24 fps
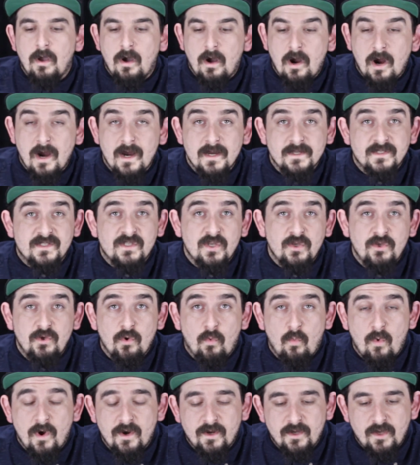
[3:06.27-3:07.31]
Alright, so
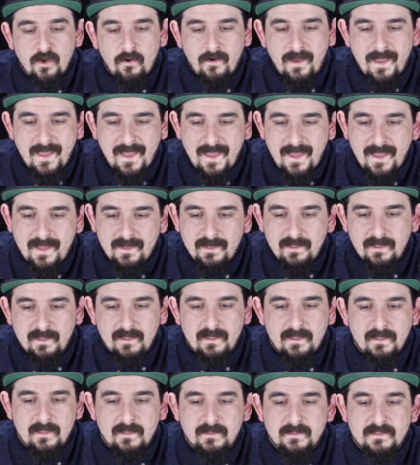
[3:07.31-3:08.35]
you'll want to go ahead
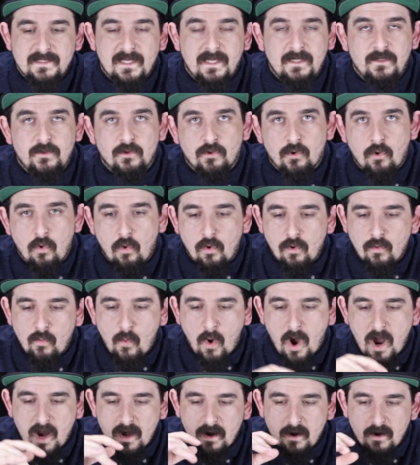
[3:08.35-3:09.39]
and take your core
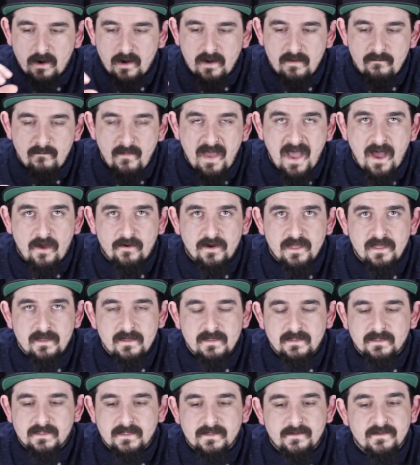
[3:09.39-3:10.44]
wire and mount it
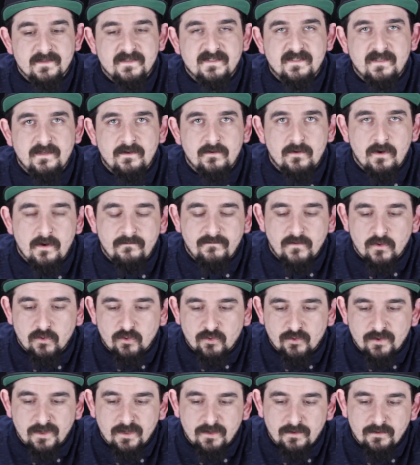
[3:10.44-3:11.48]
into the center of your
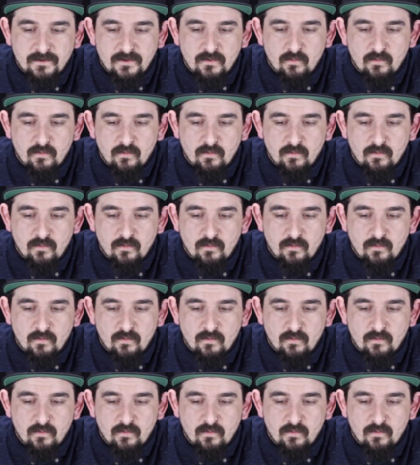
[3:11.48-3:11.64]
drill.